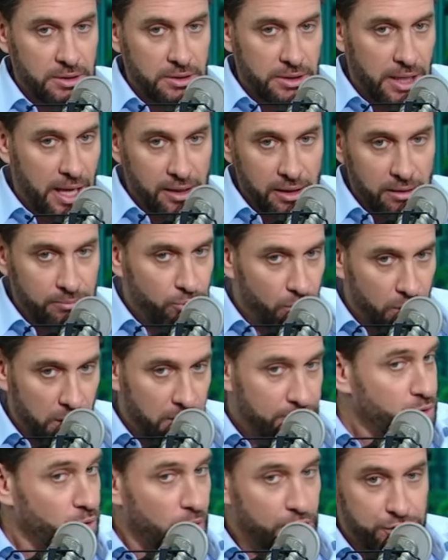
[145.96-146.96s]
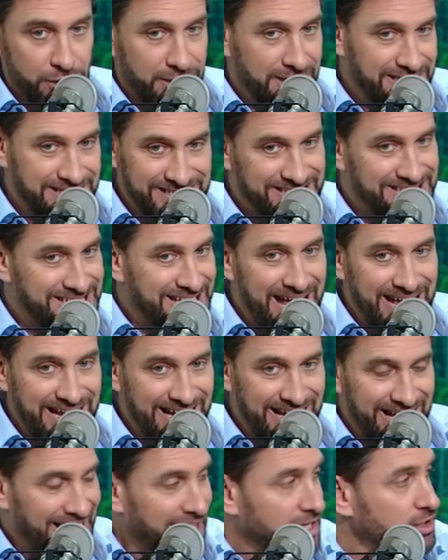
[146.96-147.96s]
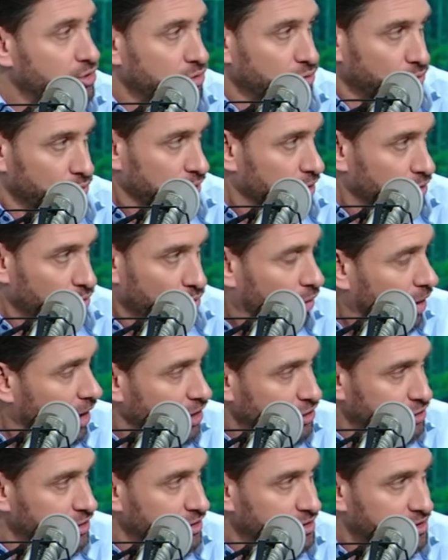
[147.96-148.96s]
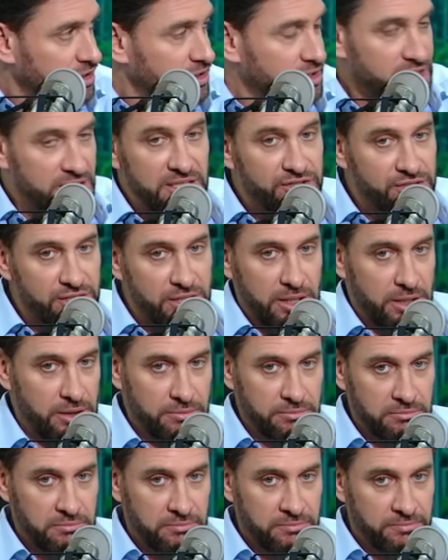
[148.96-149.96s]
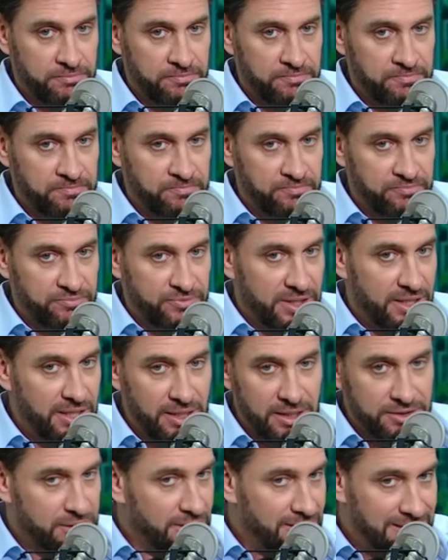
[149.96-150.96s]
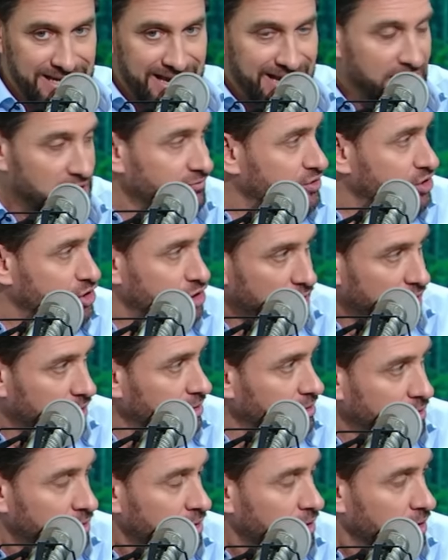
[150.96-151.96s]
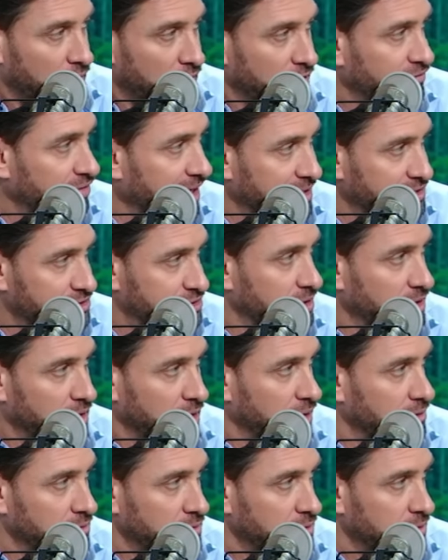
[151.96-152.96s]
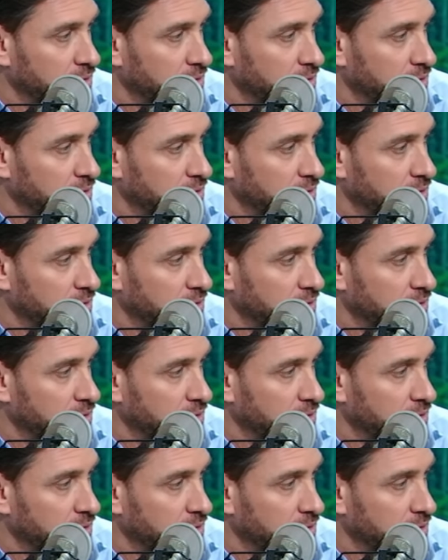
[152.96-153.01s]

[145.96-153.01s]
Caleb Williams went to Gonzaga High School in Washington, D C He is a native son of that city.